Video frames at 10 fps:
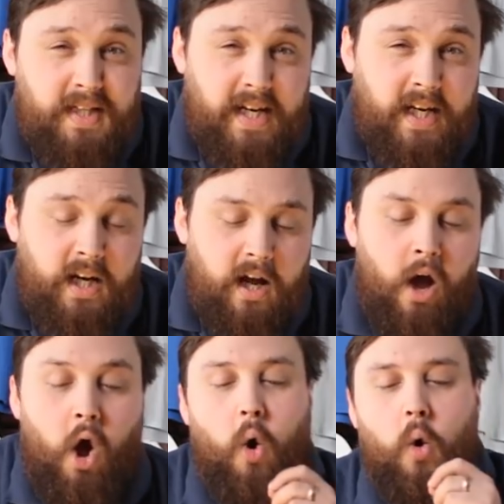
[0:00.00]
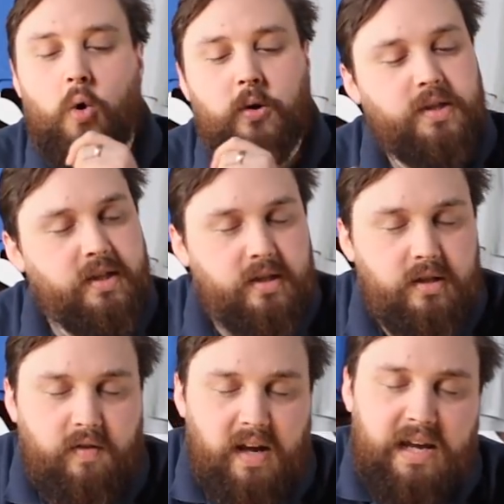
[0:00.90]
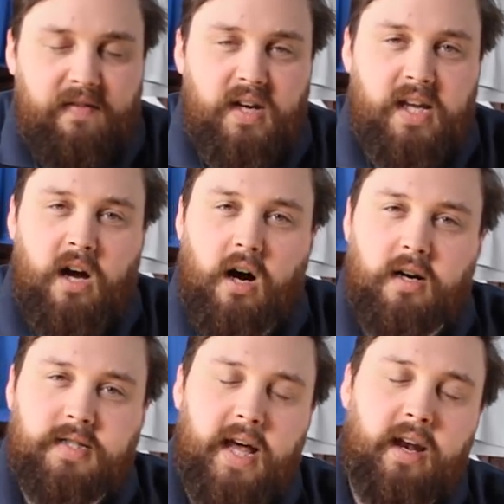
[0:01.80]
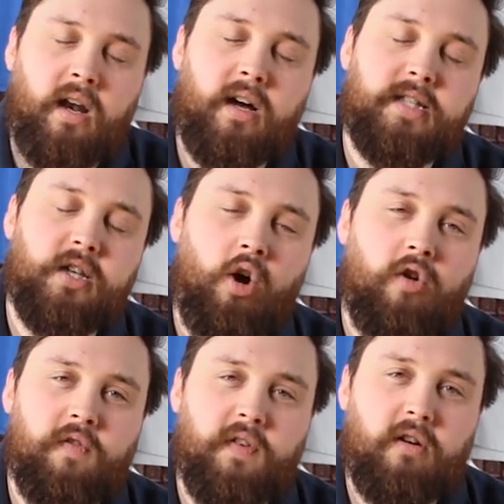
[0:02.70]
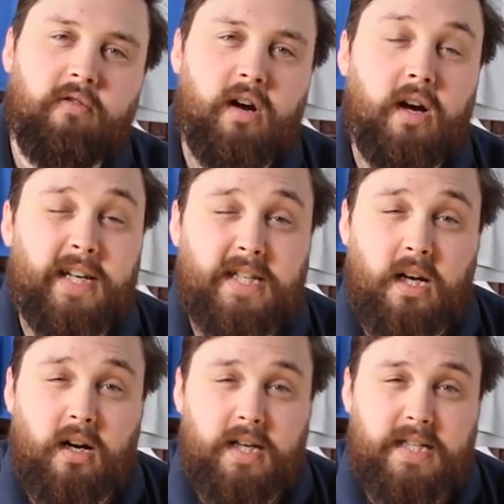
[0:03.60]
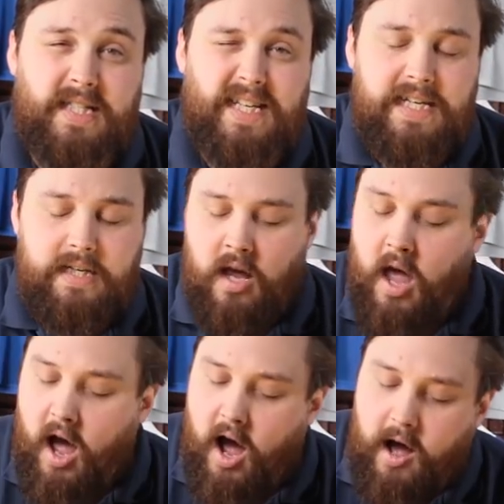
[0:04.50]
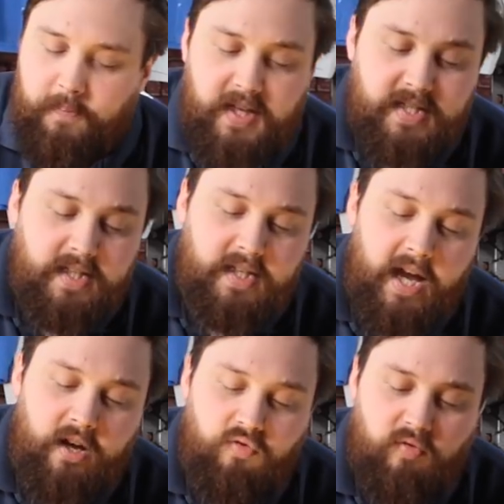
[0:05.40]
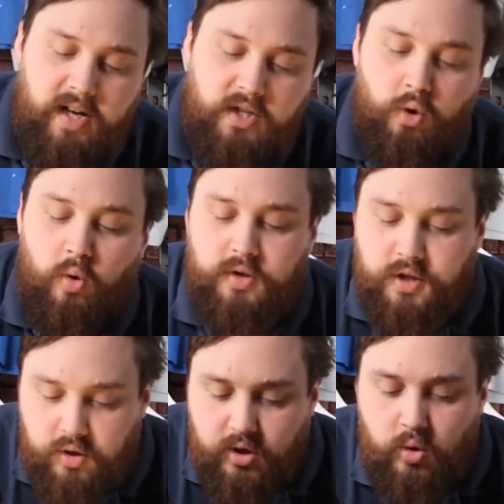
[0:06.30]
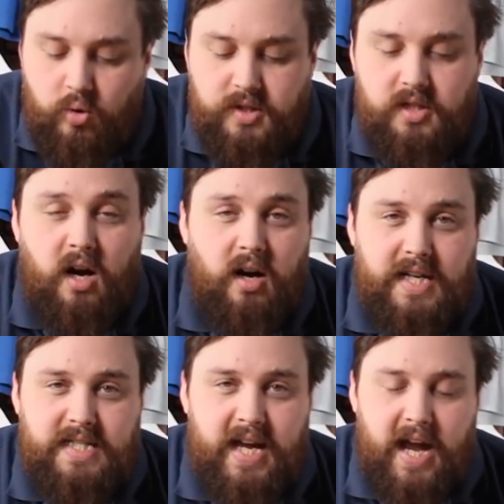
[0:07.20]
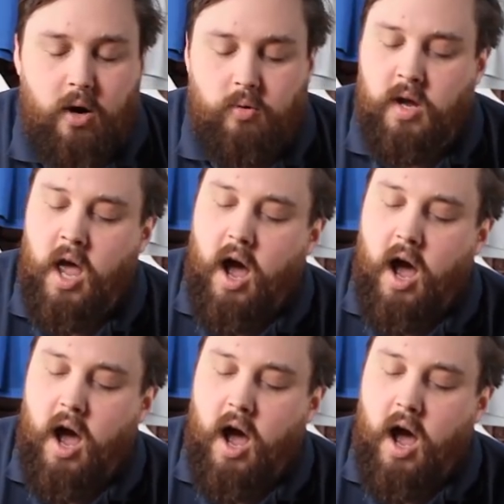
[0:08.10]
particular, or just sort of evenly cast that light over an entire scene, this is a great torch. You can of course dial it down,